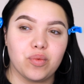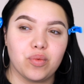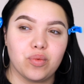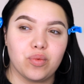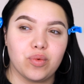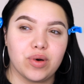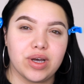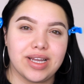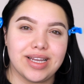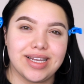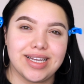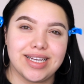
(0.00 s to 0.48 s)

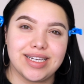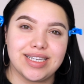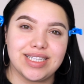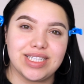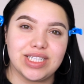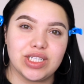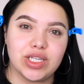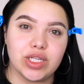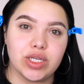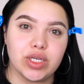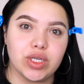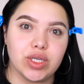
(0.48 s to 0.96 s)
what
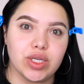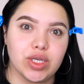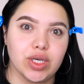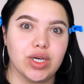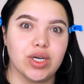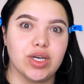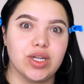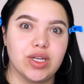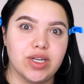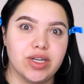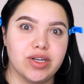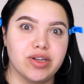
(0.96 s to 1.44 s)
is
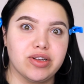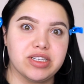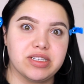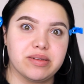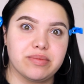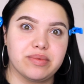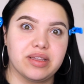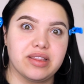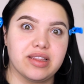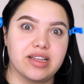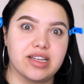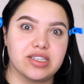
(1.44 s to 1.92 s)
good, you know,
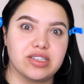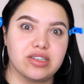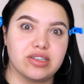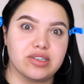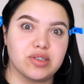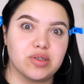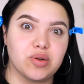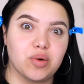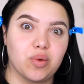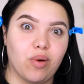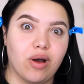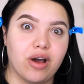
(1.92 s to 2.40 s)
something that's not
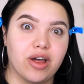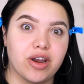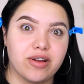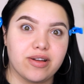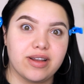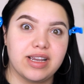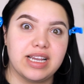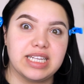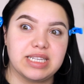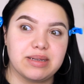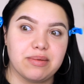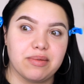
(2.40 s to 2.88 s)
so
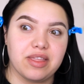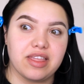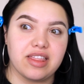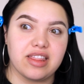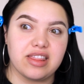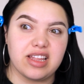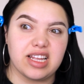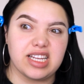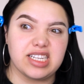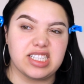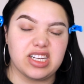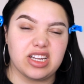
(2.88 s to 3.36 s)
watery,
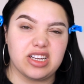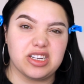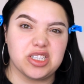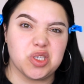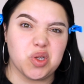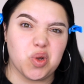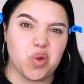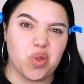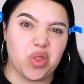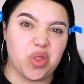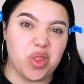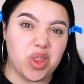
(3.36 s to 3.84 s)
something that's not
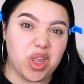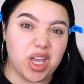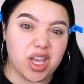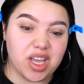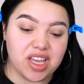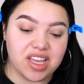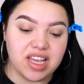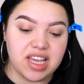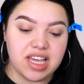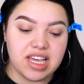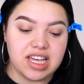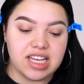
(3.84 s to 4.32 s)
so
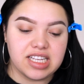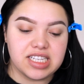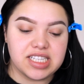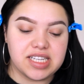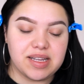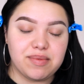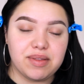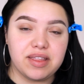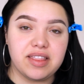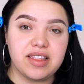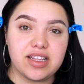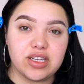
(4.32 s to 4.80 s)
thick,
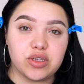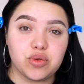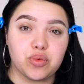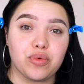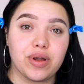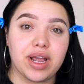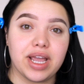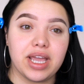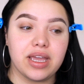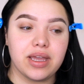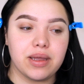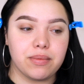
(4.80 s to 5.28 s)
something that's
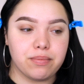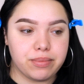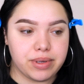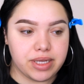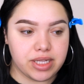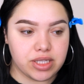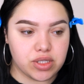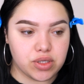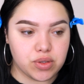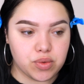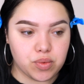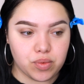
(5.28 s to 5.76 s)
right in
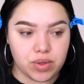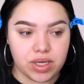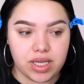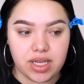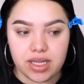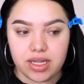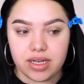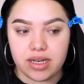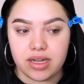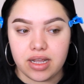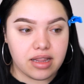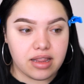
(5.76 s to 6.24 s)

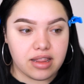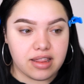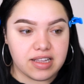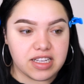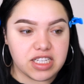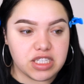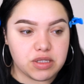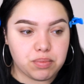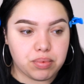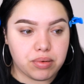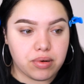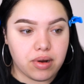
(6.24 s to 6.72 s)
between.
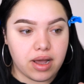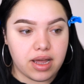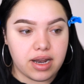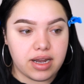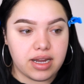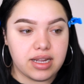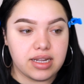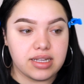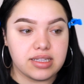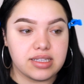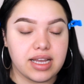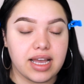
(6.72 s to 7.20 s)
This
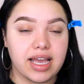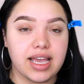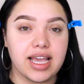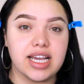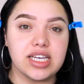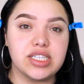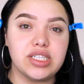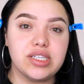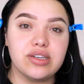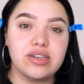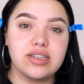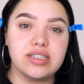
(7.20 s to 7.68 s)
product, I
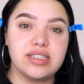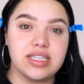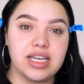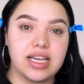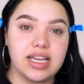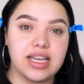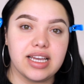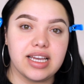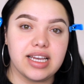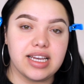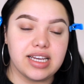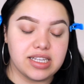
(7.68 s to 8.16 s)
guess you could
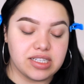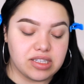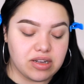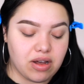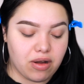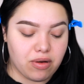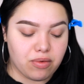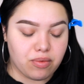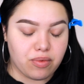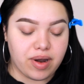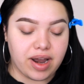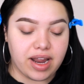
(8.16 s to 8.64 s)
say, is
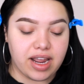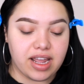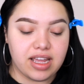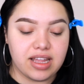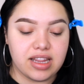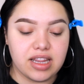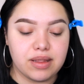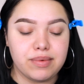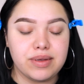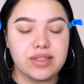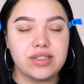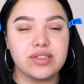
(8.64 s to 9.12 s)
all
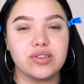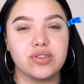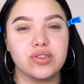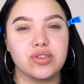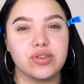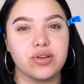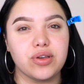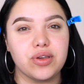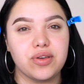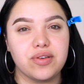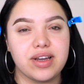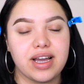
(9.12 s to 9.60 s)
right. Let me
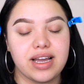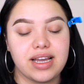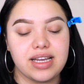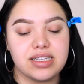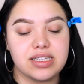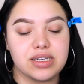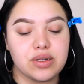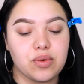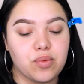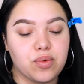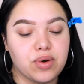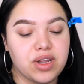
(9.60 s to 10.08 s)
show you
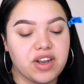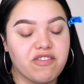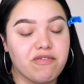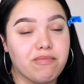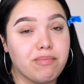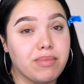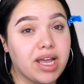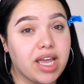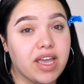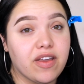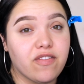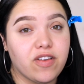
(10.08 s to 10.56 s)
guys one of
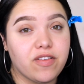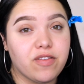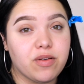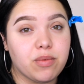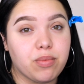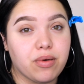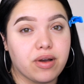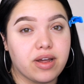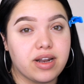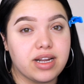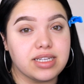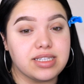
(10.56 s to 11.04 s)
my
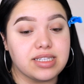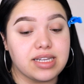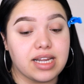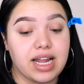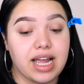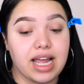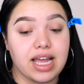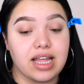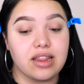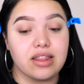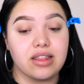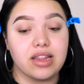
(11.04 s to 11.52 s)
favorite products
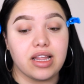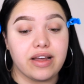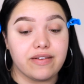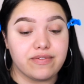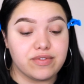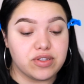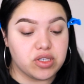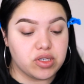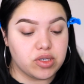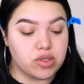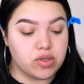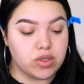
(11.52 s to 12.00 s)
that I
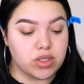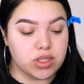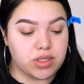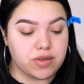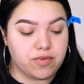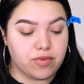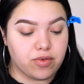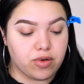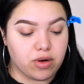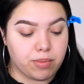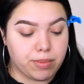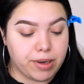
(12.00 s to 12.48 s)
love to use
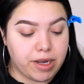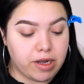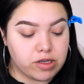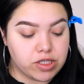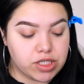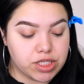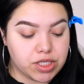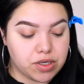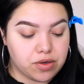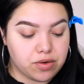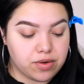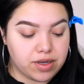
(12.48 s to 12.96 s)
for brow
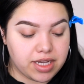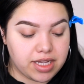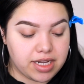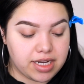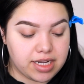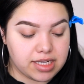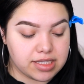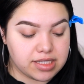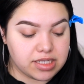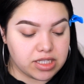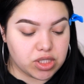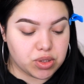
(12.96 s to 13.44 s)
gel. It
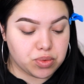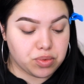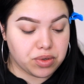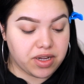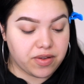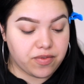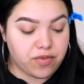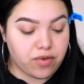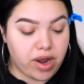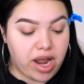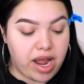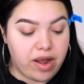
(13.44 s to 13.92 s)
is a
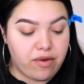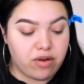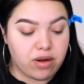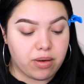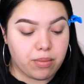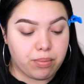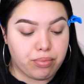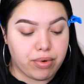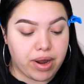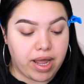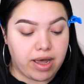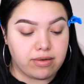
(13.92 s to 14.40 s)

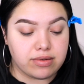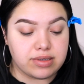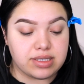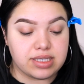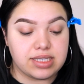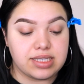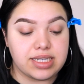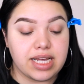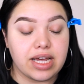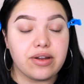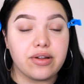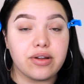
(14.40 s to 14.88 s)
24-hour brow
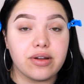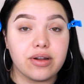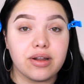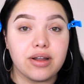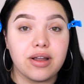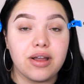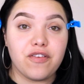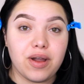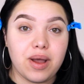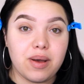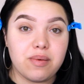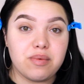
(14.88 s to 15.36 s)
setter
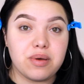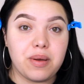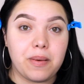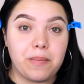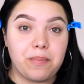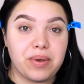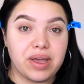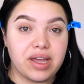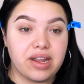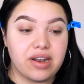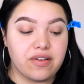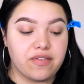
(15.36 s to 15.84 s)

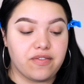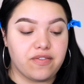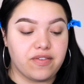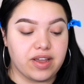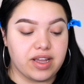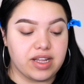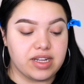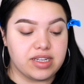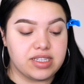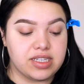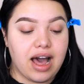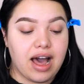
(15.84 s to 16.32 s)
from
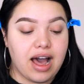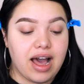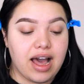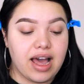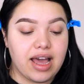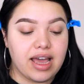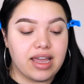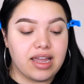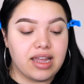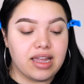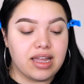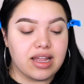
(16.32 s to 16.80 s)
Benefit.
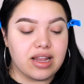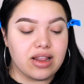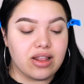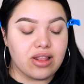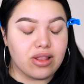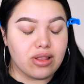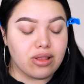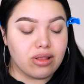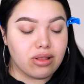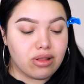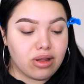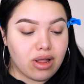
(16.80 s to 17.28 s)
I
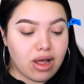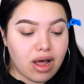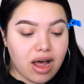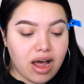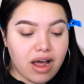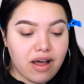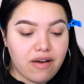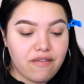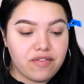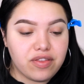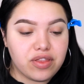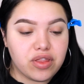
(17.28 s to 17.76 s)

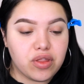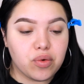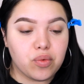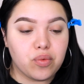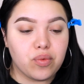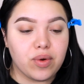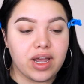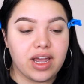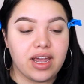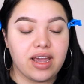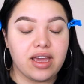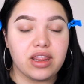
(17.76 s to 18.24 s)
love the
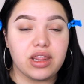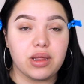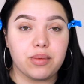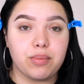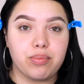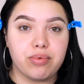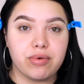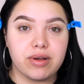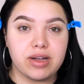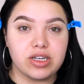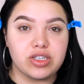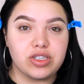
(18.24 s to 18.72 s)
way the
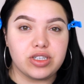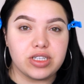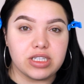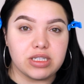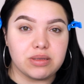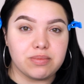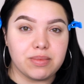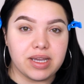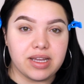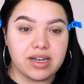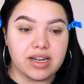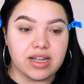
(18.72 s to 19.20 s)
brush
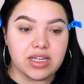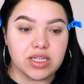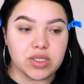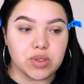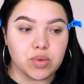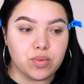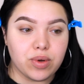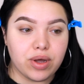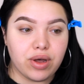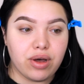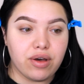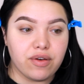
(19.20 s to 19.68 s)
is made as
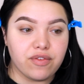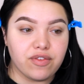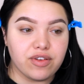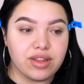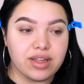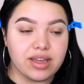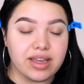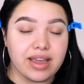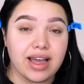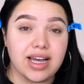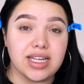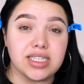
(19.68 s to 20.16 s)
well. I feel
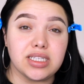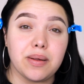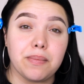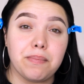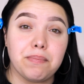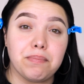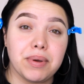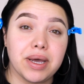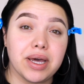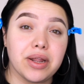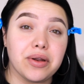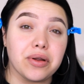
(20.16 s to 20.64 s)
like it has a
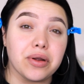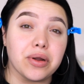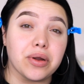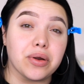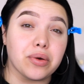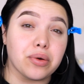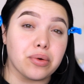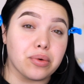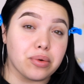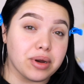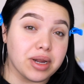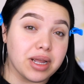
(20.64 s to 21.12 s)
better
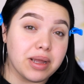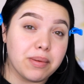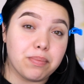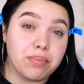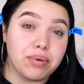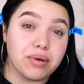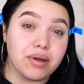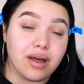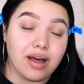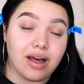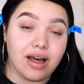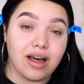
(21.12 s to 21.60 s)
grip
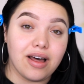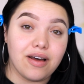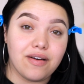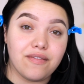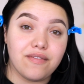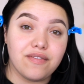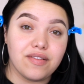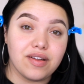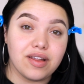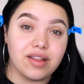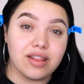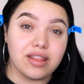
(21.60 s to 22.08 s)

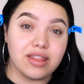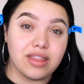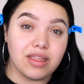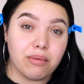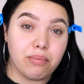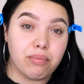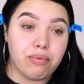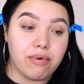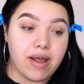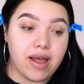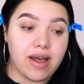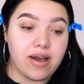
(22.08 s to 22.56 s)
of the
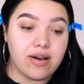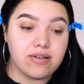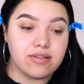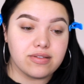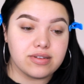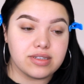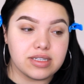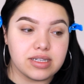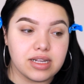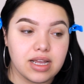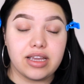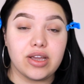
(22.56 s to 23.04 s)

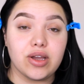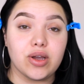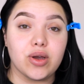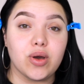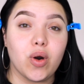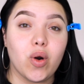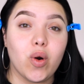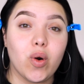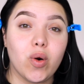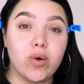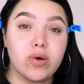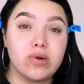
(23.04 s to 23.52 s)
brows. It
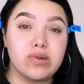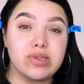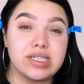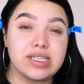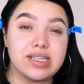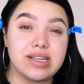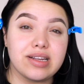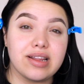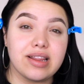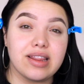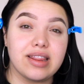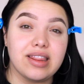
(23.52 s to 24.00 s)

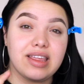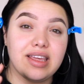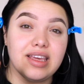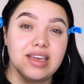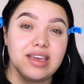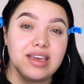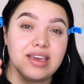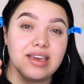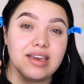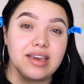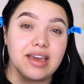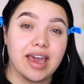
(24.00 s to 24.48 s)
coats
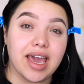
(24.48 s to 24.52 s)
the